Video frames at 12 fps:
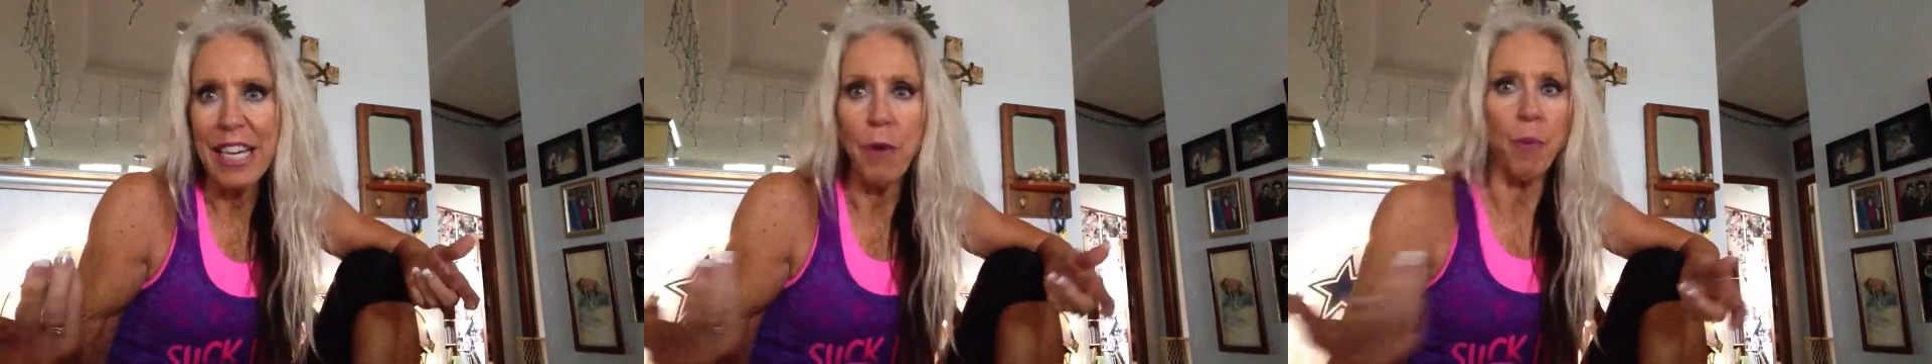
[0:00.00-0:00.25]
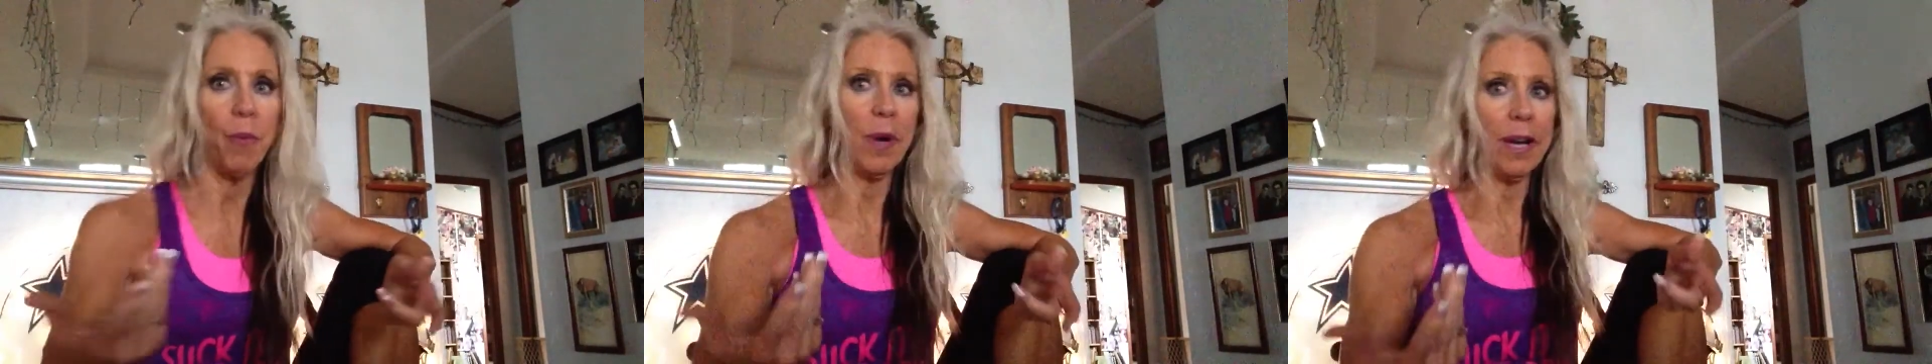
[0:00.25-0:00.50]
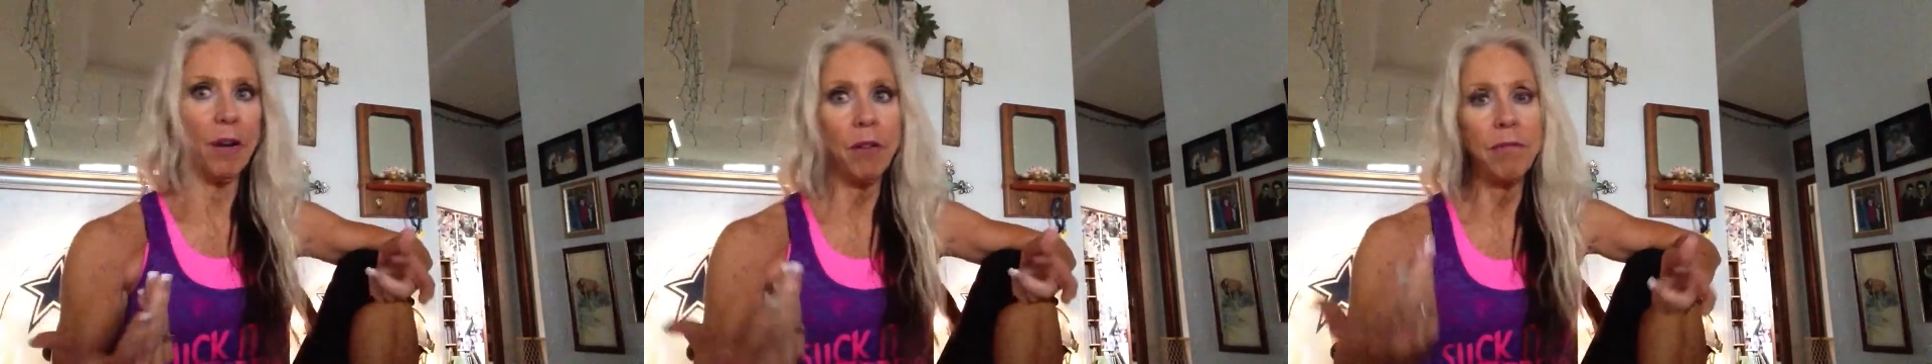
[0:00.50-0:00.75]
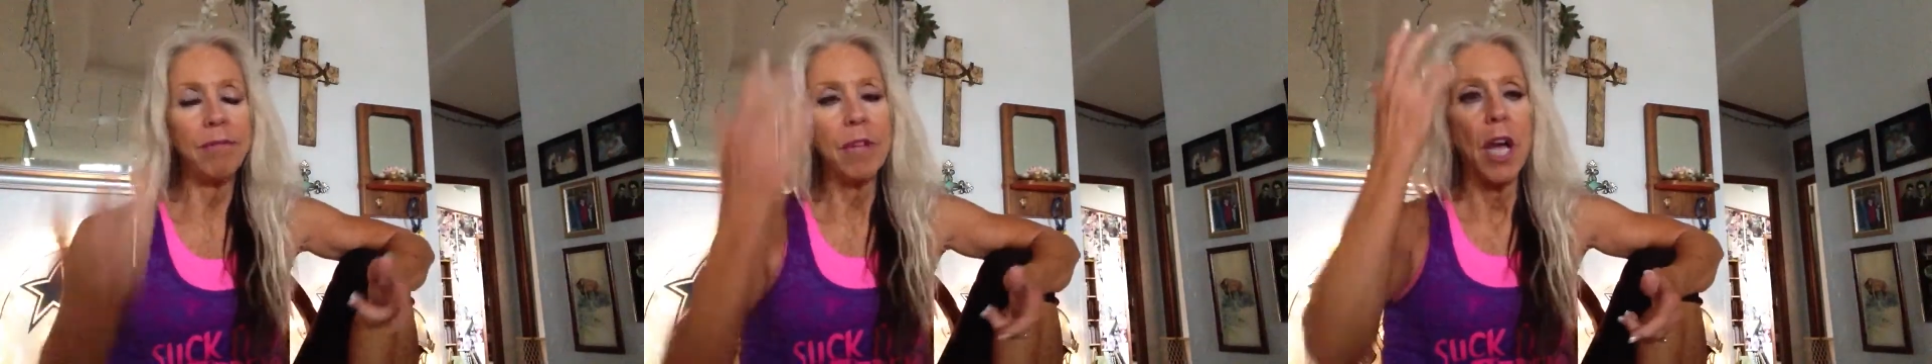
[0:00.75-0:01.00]

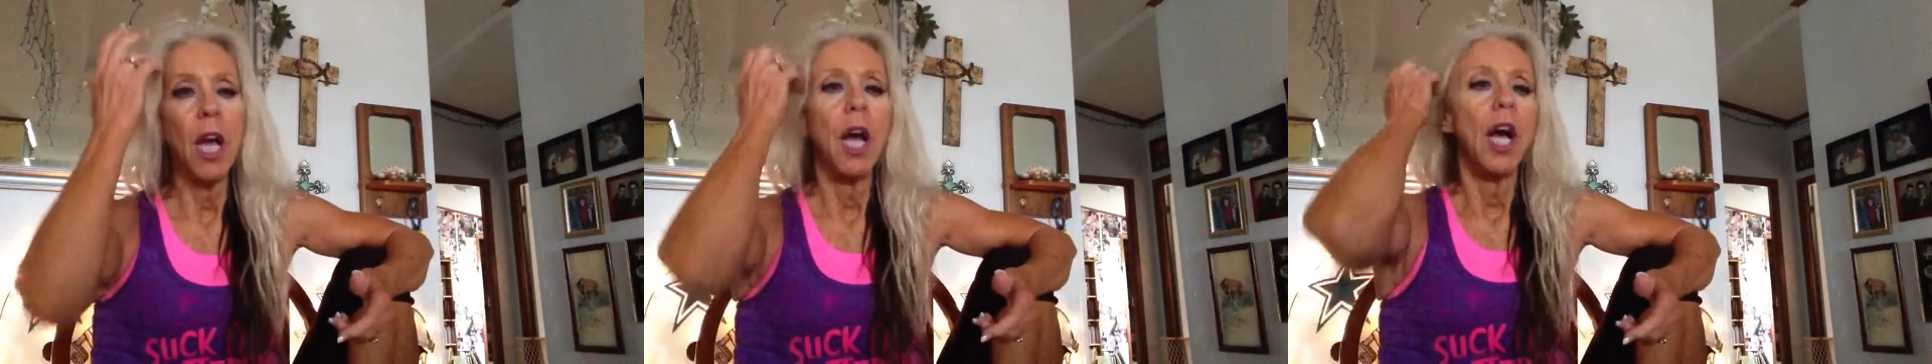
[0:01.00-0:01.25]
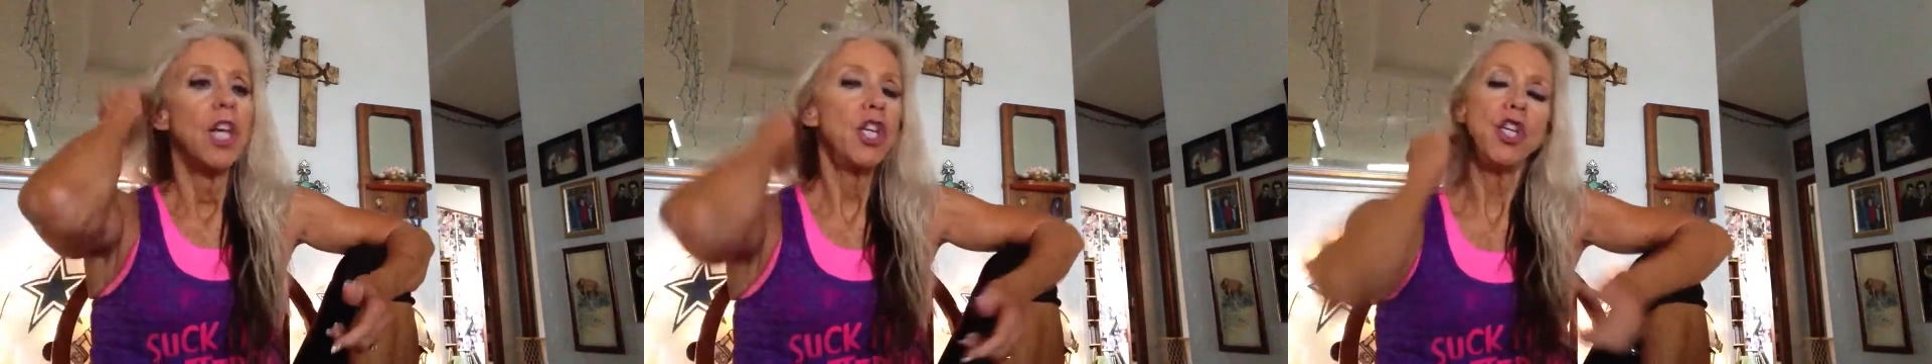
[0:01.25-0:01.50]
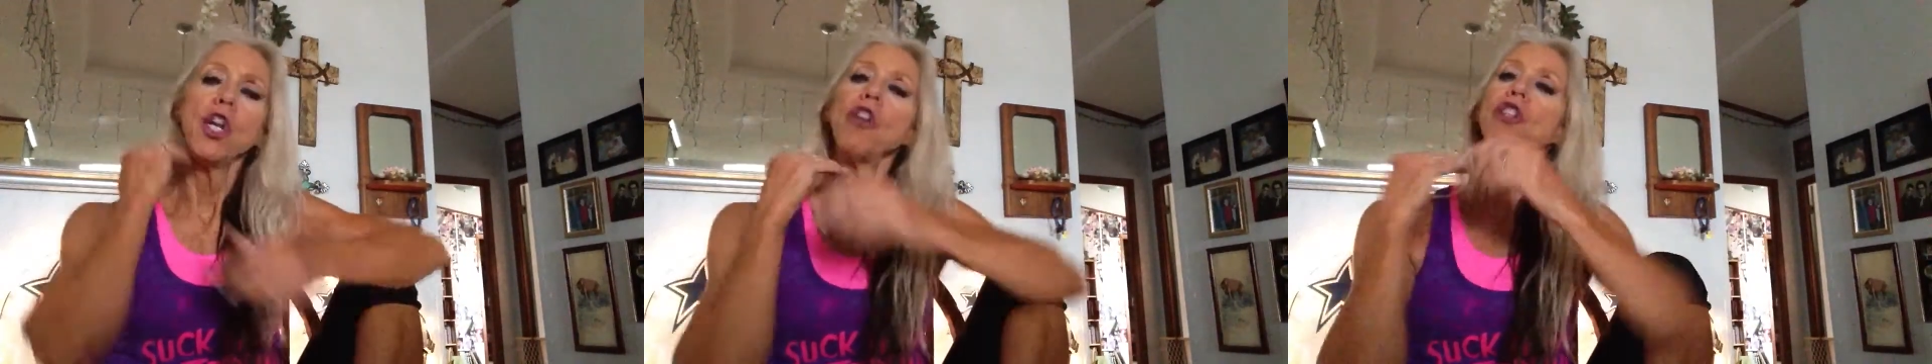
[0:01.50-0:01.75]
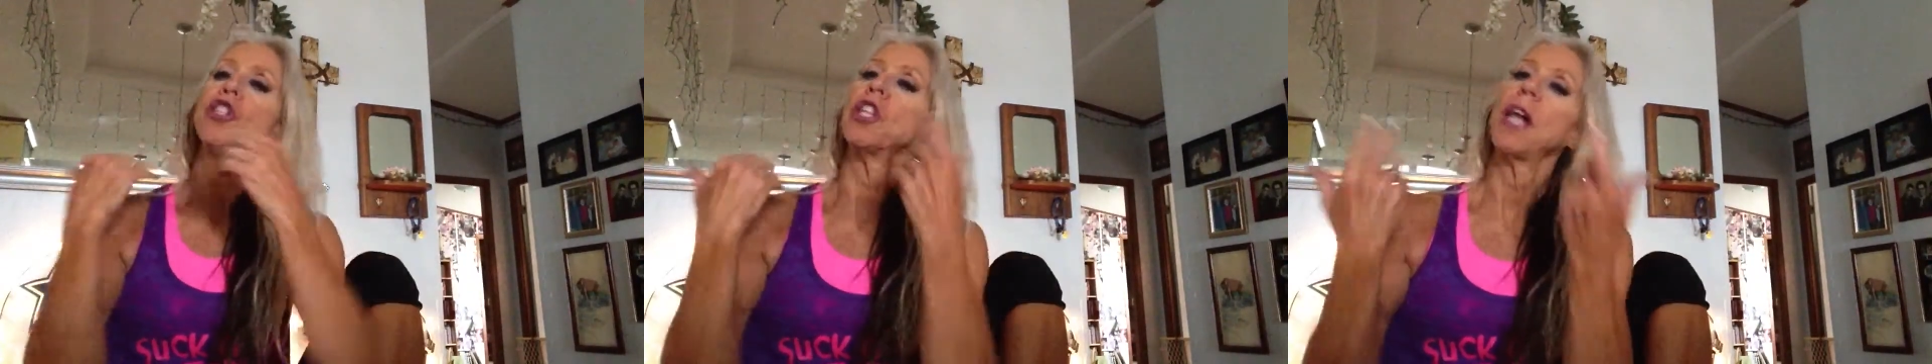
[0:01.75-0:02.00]
Well, you know,
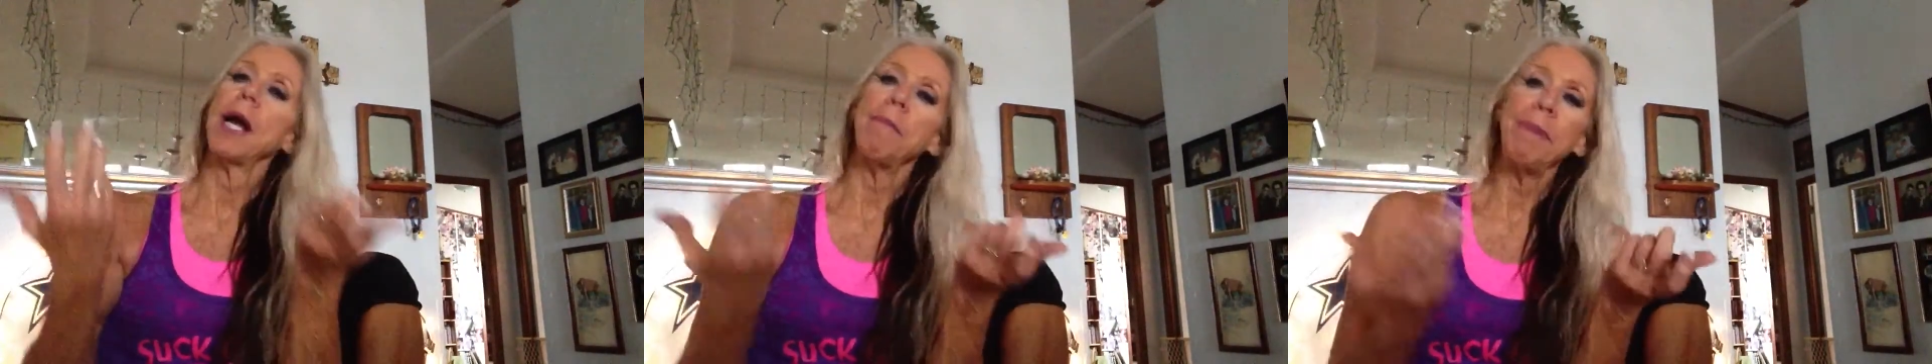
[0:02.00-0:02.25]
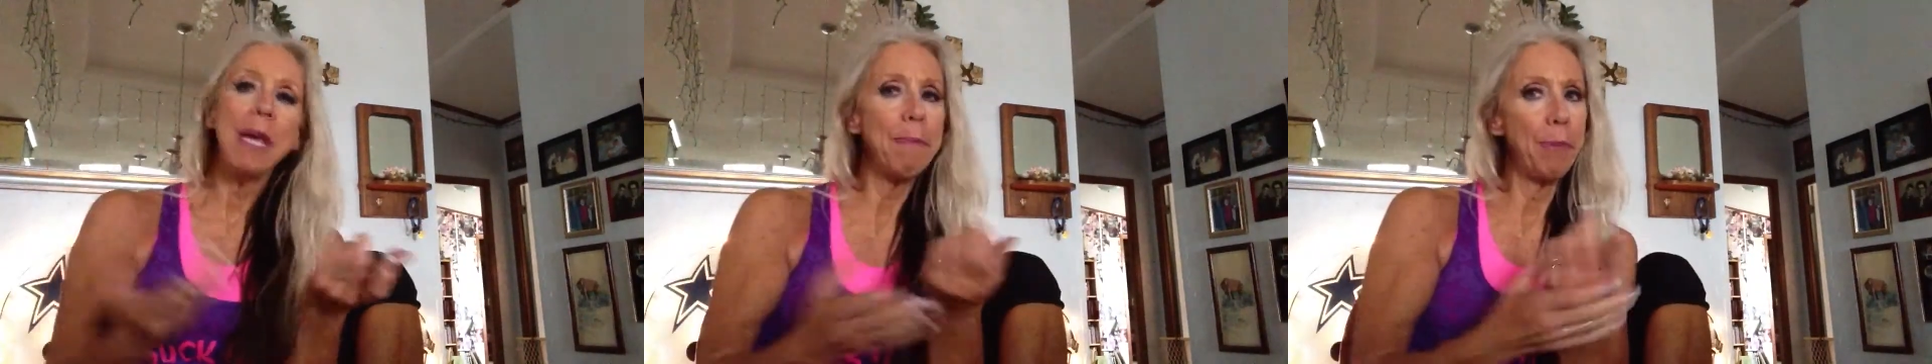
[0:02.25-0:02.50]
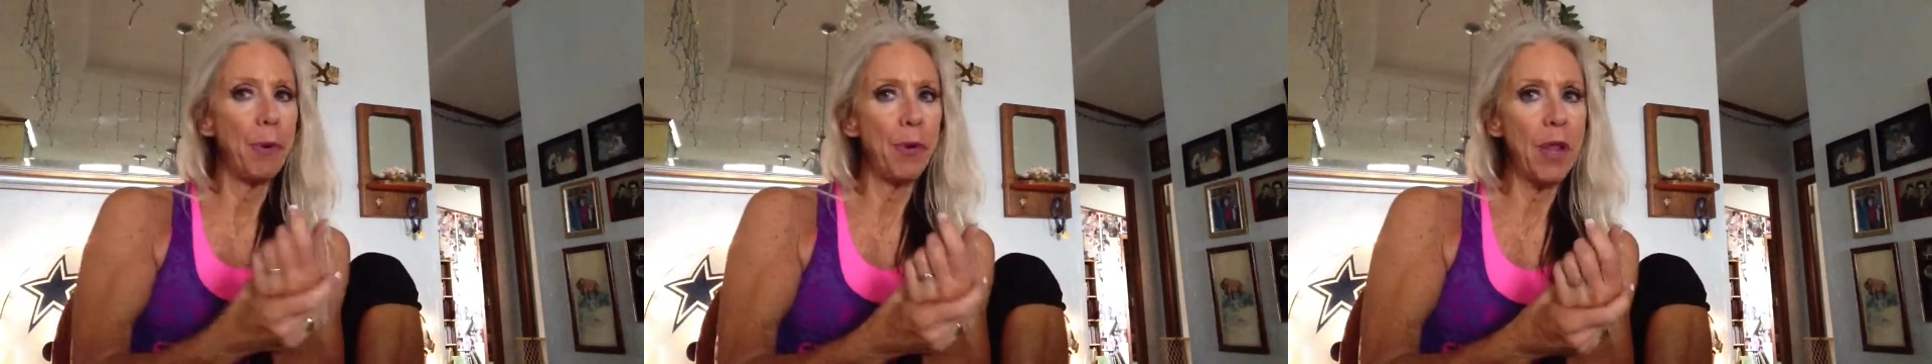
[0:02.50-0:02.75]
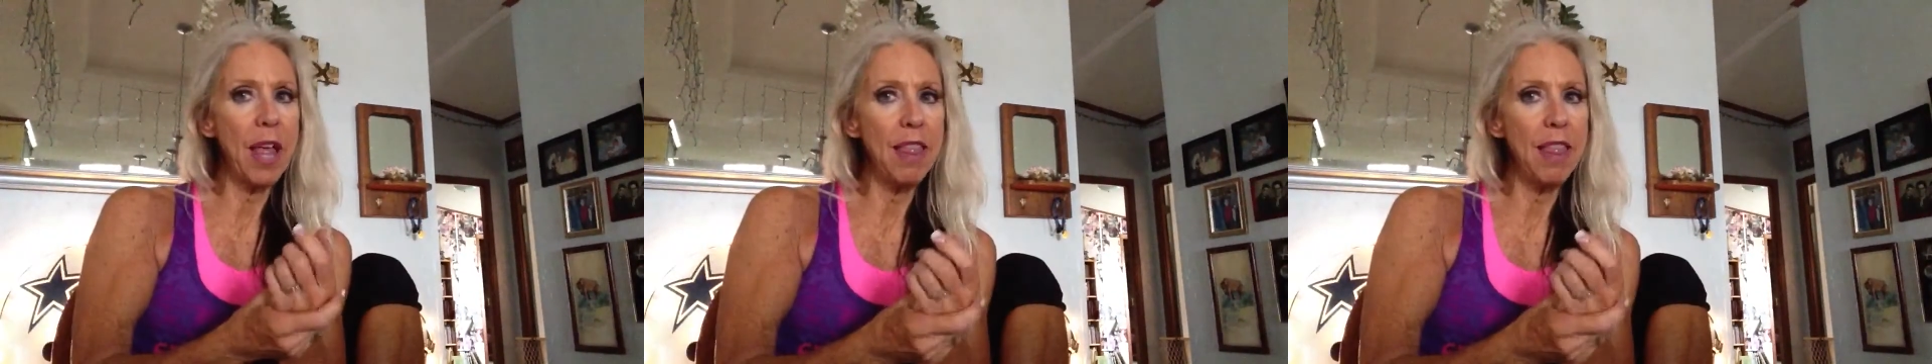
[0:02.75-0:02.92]
there's a lot of people